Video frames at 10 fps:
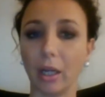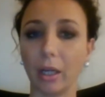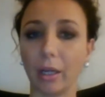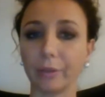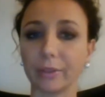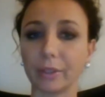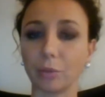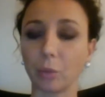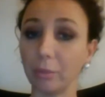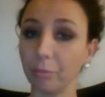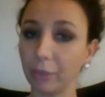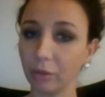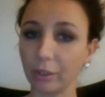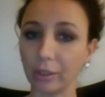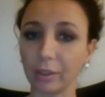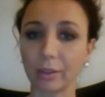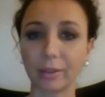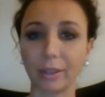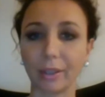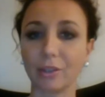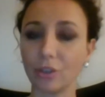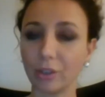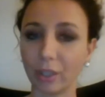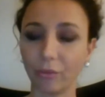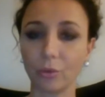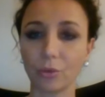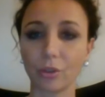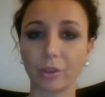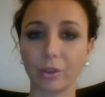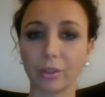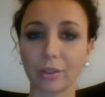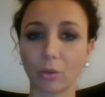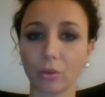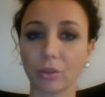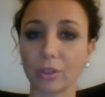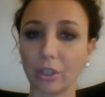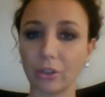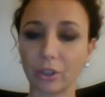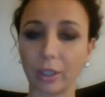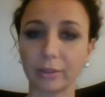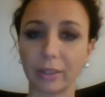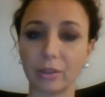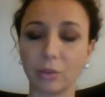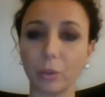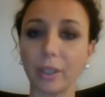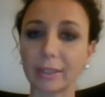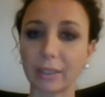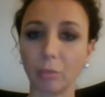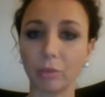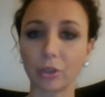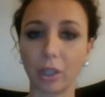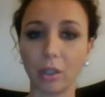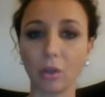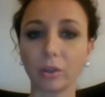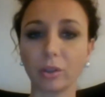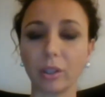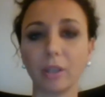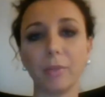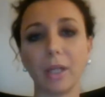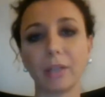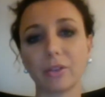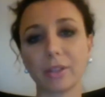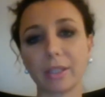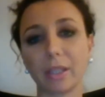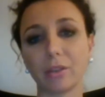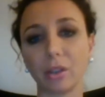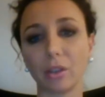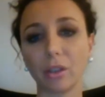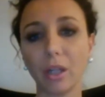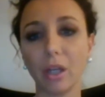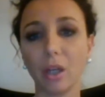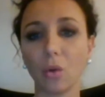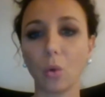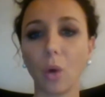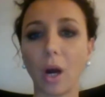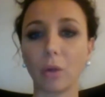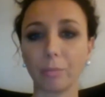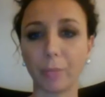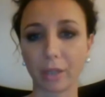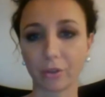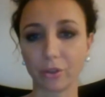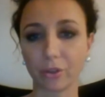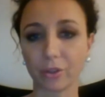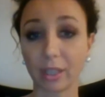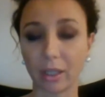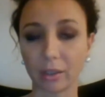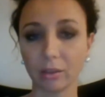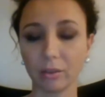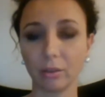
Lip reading: And when building the digital future, it is also central that we establish a long-term understanding who our partners are.